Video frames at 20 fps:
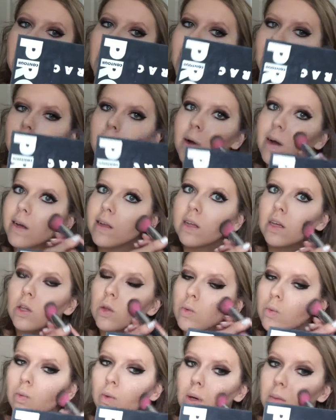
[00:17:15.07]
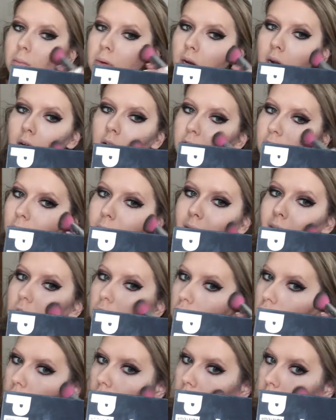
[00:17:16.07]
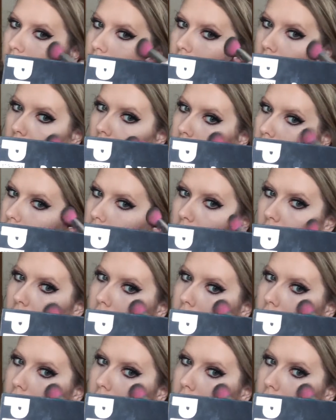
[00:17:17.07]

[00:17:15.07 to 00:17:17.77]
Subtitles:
I'll barely sweep it over my cheeks.